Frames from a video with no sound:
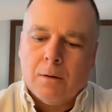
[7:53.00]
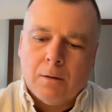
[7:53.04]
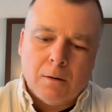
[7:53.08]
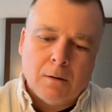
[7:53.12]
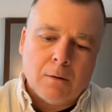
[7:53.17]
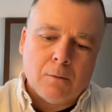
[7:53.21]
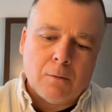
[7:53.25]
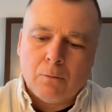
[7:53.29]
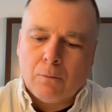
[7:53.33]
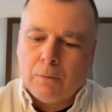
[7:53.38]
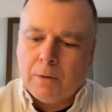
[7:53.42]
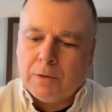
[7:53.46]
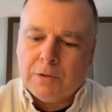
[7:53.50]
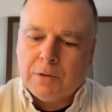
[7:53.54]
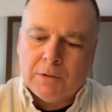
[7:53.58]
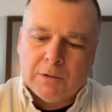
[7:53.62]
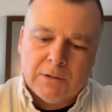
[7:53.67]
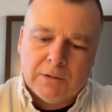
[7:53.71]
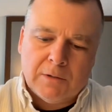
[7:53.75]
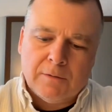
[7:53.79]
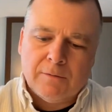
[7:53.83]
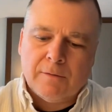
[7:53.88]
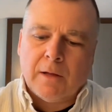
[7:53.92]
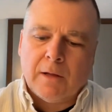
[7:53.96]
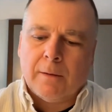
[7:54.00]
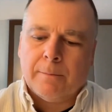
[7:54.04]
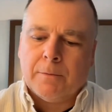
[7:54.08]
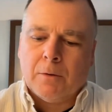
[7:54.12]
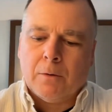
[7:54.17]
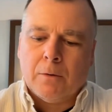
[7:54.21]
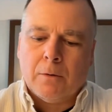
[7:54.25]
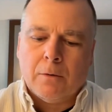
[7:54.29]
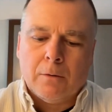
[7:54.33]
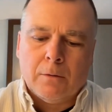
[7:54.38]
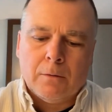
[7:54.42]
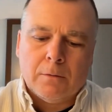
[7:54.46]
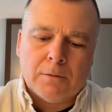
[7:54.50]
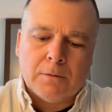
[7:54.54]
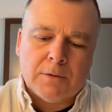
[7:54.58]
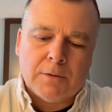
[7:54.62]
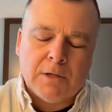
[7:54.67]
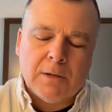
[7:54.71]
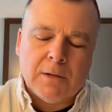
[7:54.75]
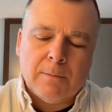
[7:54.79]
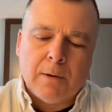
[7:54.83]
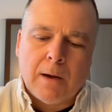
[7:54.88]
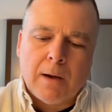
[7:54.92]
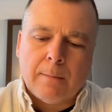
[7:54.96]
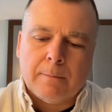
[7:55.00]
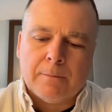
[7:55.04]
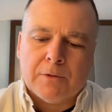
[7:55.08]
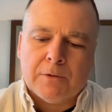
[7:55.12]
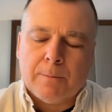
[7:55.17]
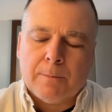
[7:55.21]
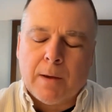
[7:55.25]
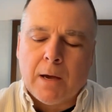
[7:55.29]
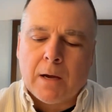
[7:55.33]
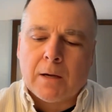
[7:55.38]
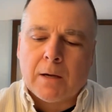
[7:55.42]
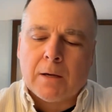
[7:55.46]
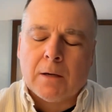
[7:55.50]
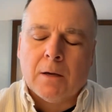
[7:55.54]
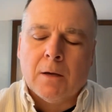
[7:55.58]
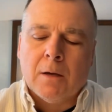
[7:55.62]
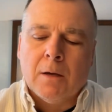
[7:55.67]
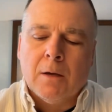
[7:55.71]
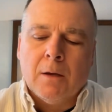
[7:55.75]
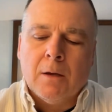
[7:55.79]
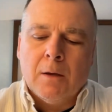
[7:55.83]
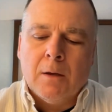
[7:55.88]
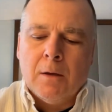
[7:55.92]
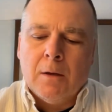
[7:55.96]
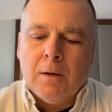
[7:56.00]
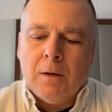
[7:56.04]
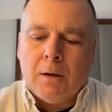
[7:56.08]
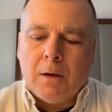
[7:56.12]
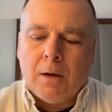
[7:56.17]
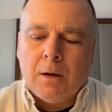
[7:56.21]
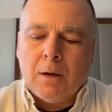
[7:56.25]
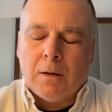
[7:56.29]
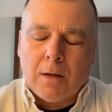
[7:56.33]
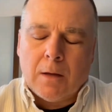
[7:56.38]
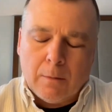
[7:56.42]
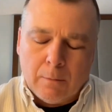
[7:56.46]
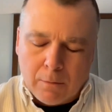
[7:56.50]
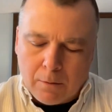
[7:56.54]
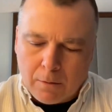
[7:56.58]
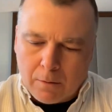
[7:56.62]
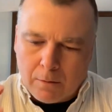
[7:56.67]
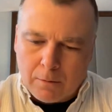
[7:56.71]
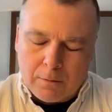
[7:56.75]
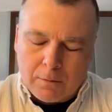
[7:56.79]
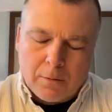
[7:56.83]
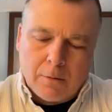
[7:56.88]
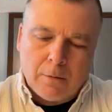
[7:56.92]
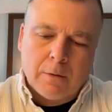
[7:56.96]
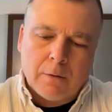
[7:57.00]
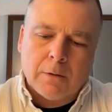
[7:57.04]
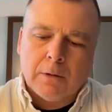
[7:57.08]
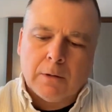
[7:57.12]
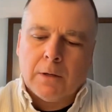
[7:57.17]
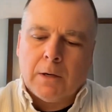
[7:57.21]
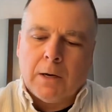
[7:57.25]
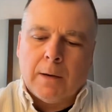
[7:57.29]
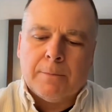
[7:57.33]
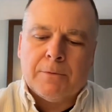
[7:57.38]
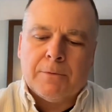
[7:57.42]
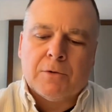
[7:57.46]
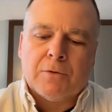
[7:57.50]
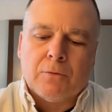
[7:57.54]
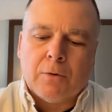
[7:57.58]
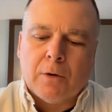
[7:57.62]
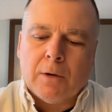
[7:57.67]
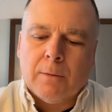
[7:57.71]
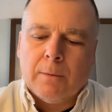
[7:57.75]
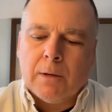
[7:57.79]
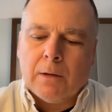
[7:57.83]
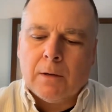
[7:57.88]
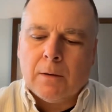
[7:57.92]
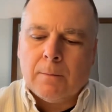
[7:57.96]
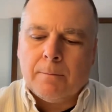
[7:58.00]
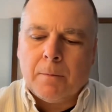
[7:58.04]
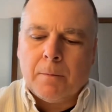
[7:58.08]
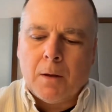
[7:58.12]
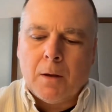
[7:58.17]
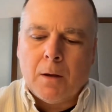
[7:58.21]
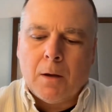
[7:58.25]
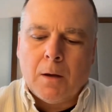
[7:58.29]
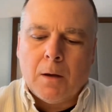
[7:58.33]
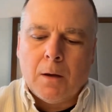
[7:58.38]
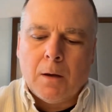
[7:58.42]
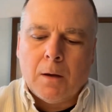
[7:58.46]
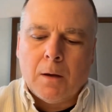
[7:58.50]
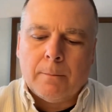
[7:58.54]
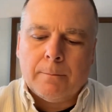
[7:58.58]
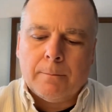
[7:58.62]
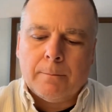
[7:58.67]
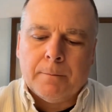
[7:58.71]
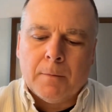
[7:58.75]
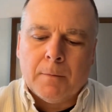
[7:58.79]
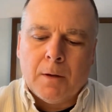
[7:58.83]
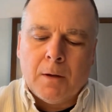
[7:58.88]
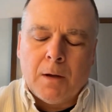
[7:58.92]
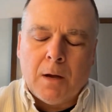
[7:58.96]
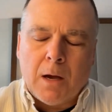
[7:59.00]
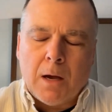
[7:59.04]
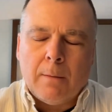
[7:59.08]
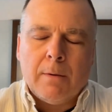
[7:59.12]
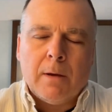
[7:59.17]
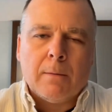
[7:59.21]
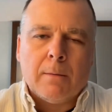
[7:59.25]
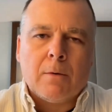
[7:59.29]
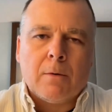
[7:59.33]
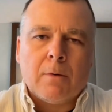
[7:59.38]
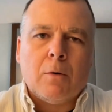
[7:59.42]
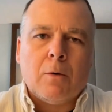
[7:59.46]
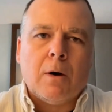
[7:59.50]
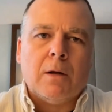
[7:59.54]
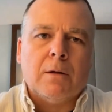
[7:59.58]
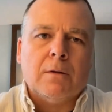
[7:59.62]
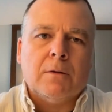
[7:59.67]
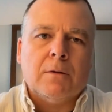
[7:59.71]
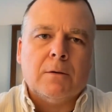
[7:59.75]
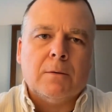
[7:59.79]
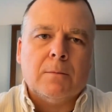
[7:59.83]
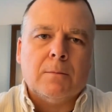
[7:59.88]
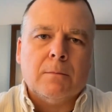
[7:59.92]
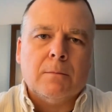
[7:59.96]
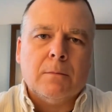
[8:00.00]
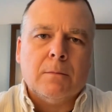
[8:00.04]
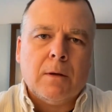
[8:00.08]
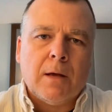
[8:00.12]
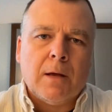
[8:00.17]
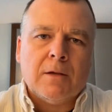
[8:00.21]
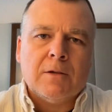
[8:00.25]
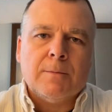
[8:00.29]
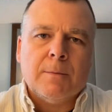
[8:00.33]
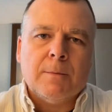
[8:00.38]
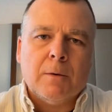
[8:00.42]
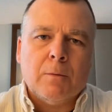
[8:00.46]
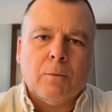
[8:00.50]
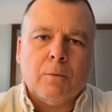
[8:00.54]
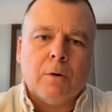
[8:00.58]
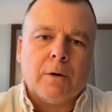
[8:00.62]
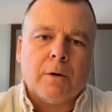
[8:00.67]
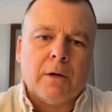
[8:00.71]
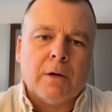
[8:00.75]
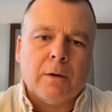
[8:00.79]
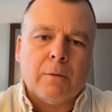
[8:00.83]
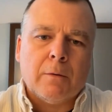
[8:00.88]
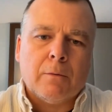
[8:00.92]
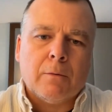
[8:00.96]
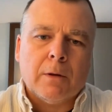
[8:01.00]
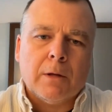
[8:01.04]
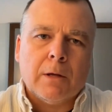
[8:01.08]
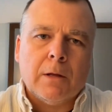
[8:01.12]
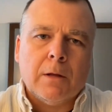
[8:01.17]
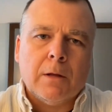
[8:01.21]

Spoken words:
originally developed a whole CBOM spec that we're currently upstreaming. IBM Quantum has been working really